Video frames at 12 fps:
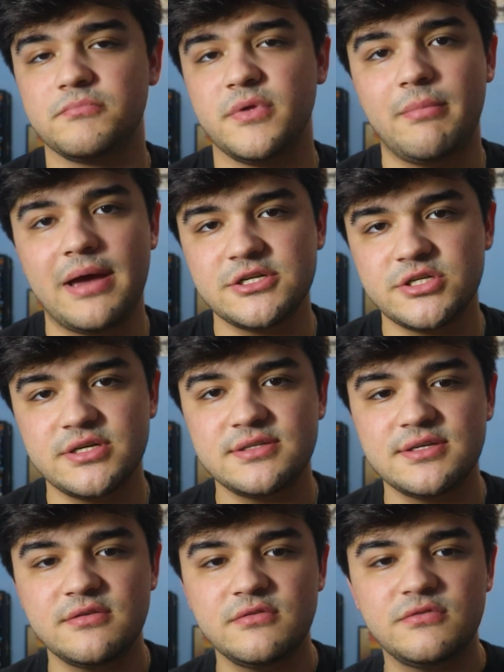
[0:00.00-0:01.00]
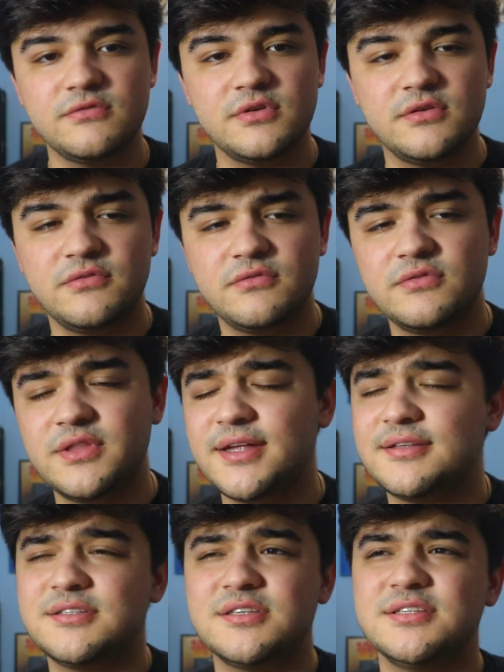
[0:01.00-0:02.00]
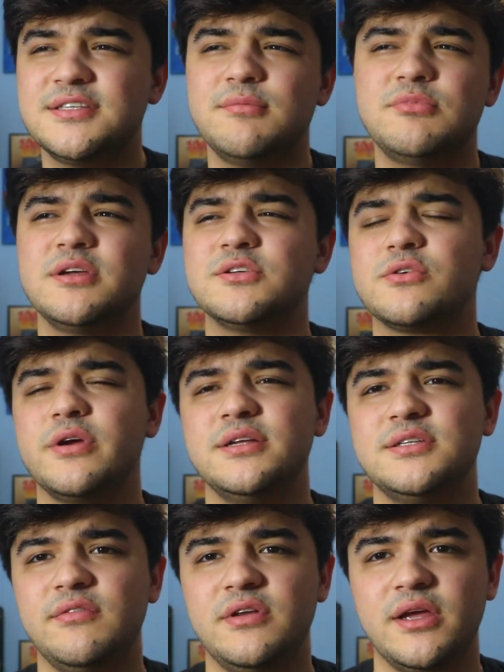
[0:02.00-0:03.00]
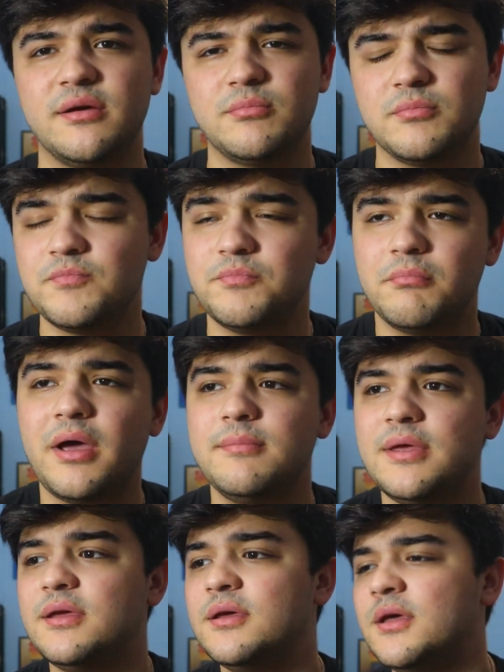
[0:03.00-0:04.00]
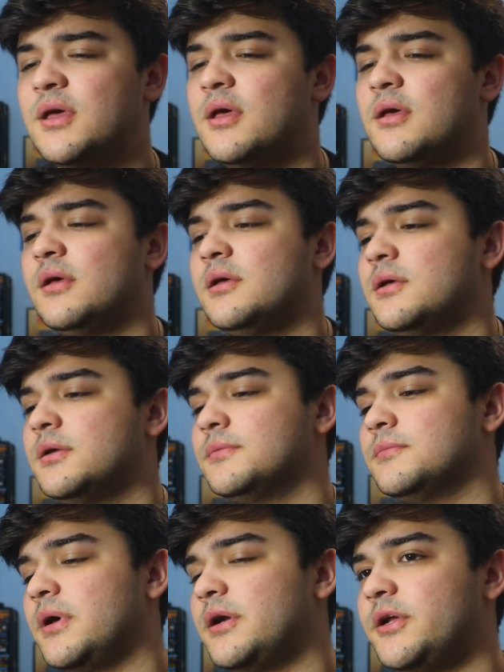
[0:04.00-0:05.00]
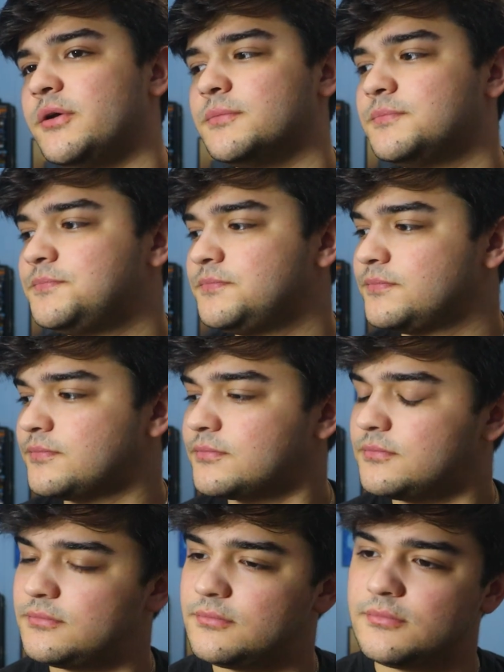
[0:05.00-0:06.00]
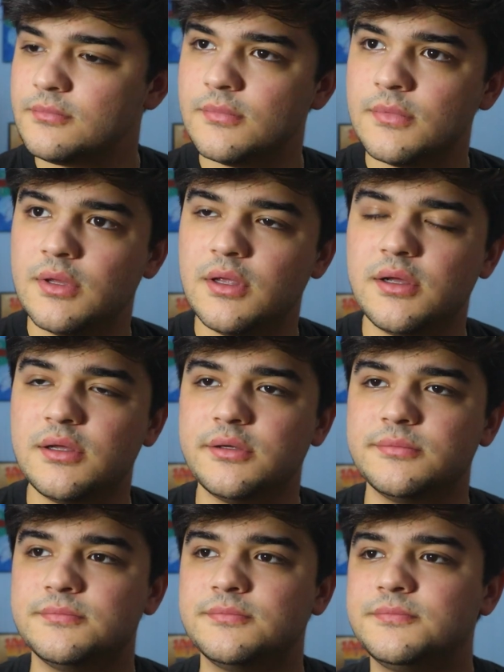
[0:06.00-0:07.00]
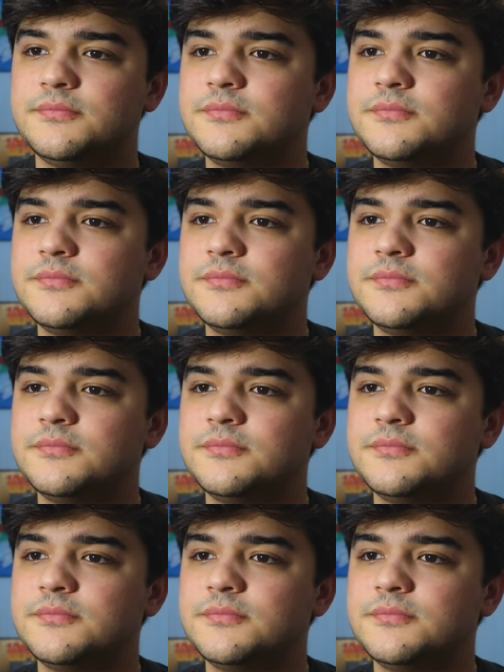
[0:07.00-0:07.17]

imaginative. If that's the same thing as creativity, it might be. I don't know. Um,